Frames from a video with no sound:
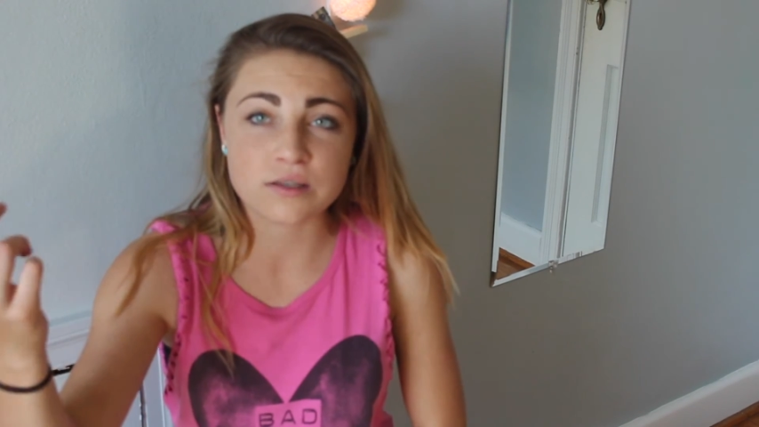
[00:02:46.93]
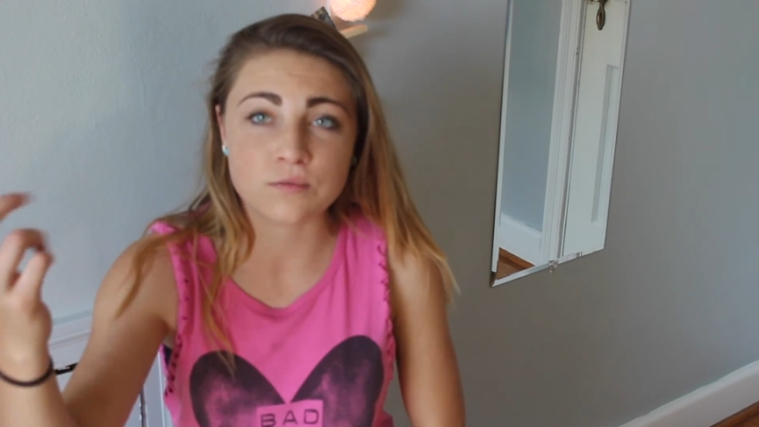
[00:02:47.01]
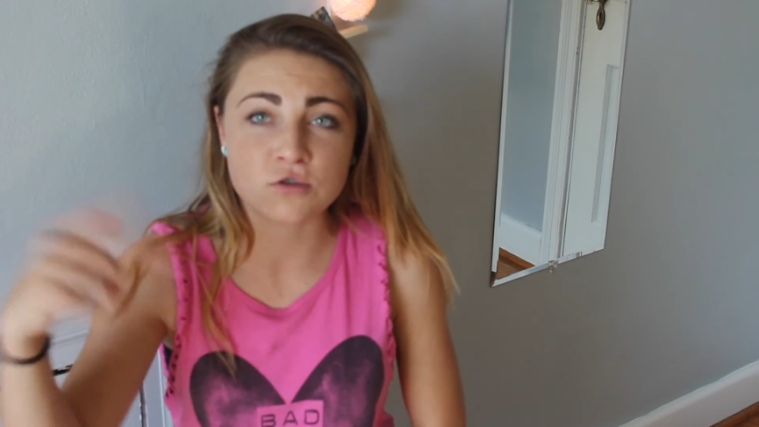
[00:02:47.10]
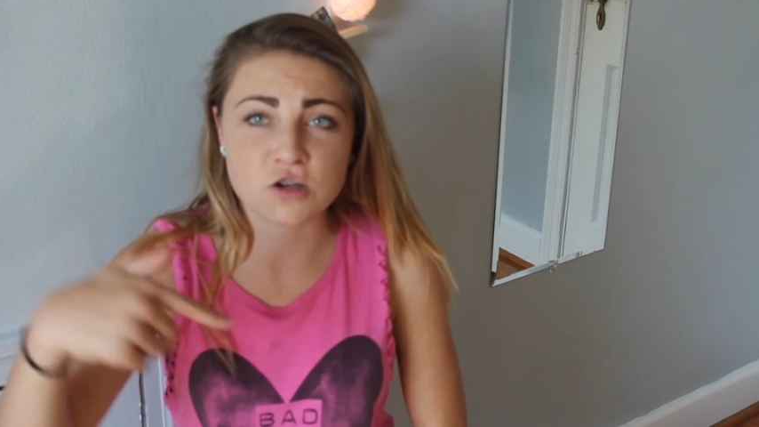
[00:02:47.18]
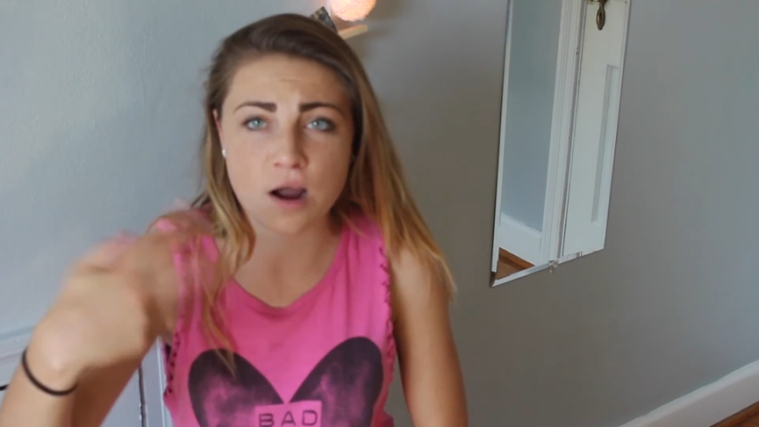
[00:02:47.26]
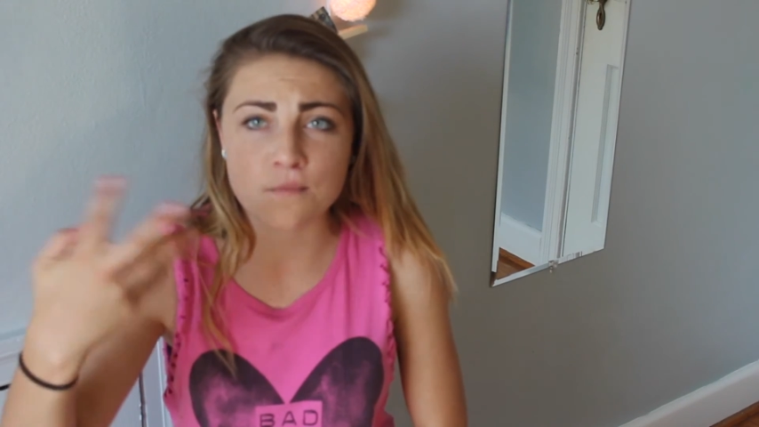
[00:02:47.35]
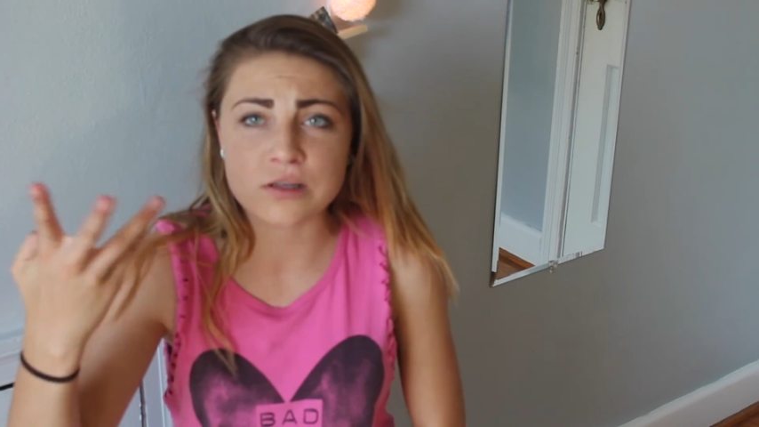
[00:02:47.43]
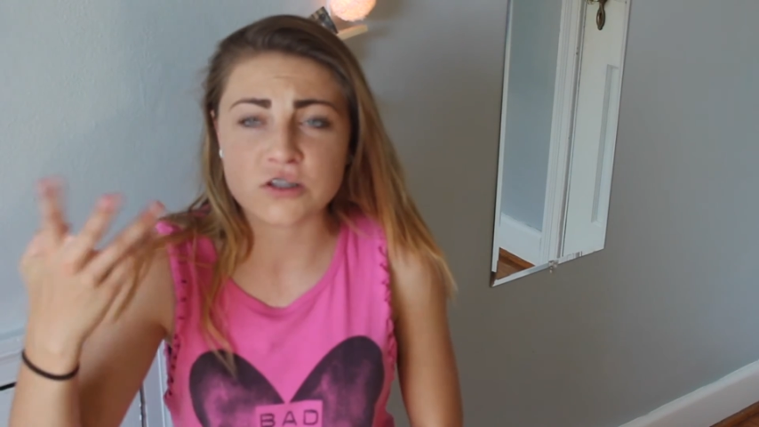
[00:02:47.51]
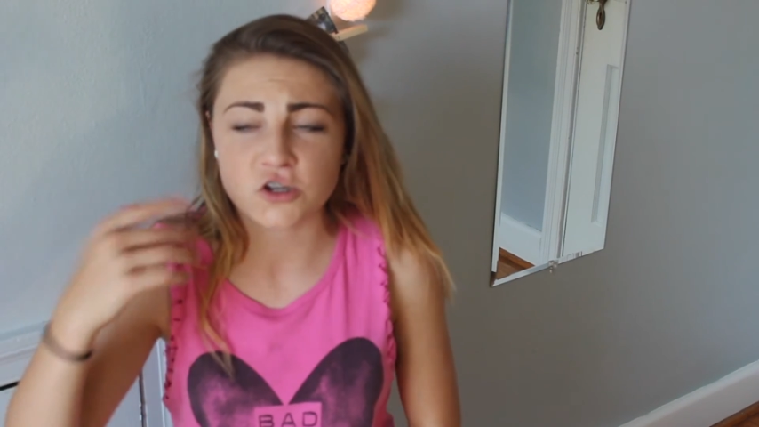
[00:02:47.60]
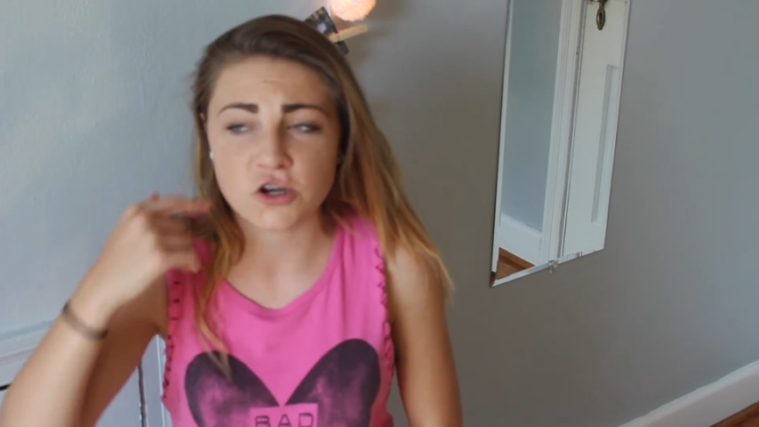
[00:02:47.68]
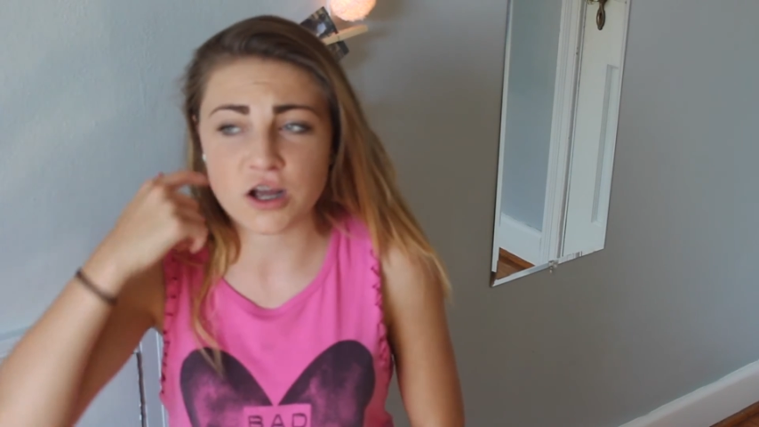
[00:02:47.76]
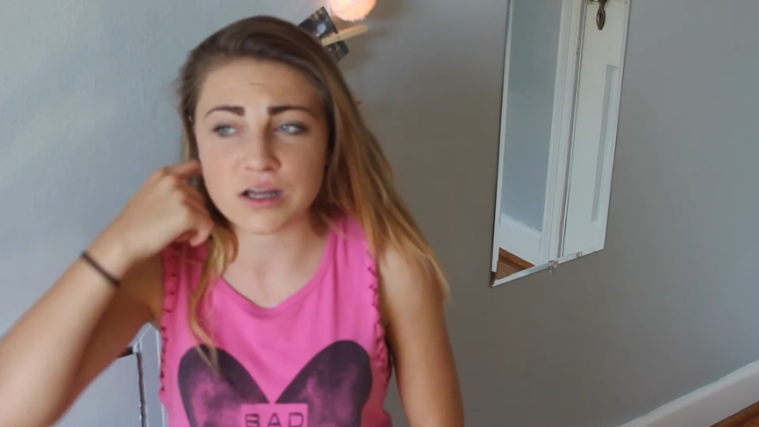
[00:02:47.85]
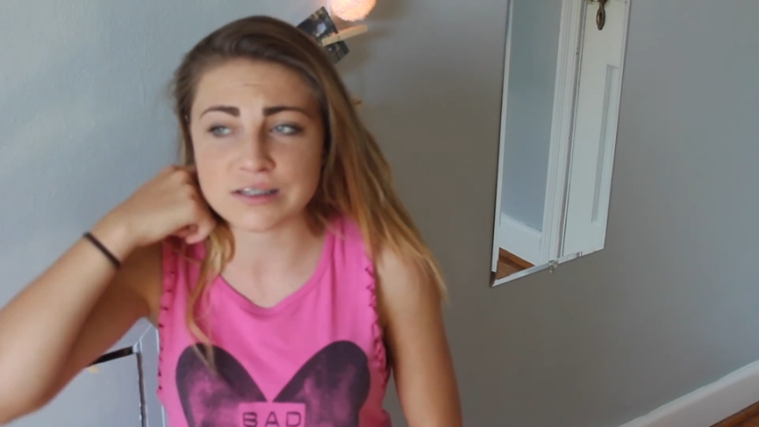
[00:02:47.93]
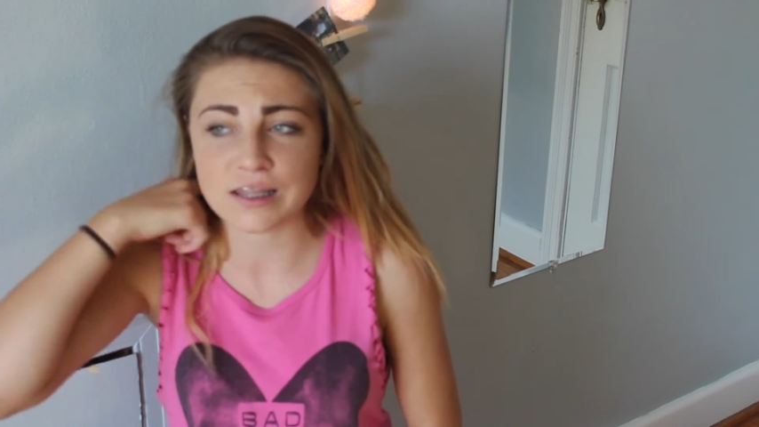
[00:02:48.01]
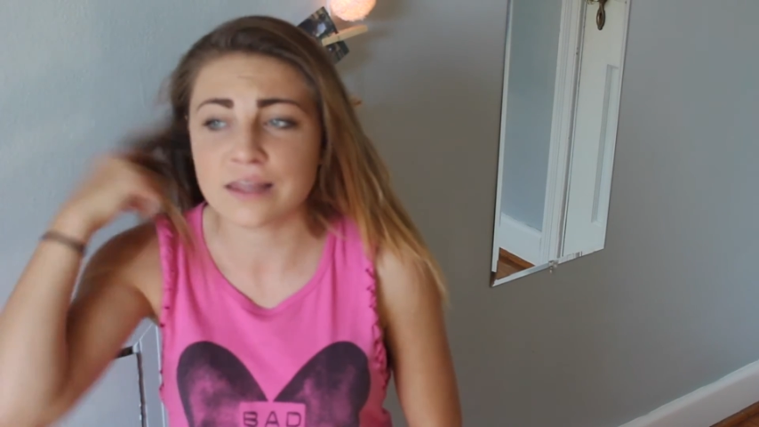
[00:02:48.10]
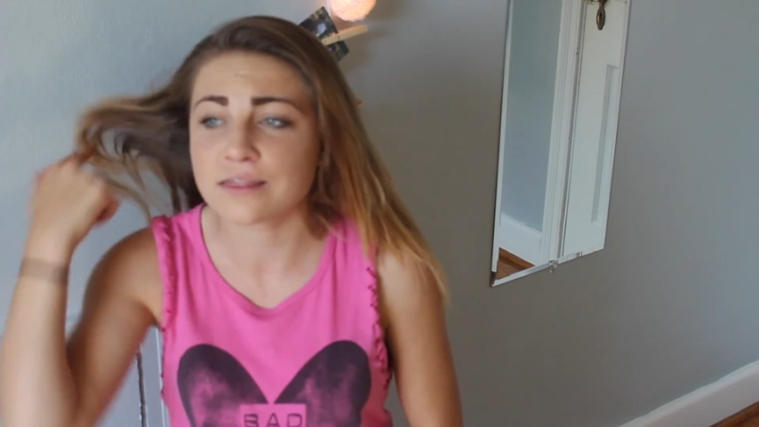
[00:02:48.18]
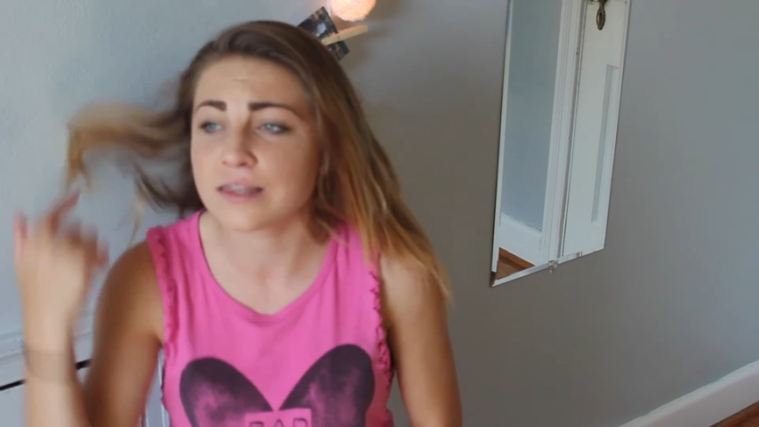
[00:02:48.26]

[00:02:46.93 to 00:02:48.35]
subscribe button so you guys like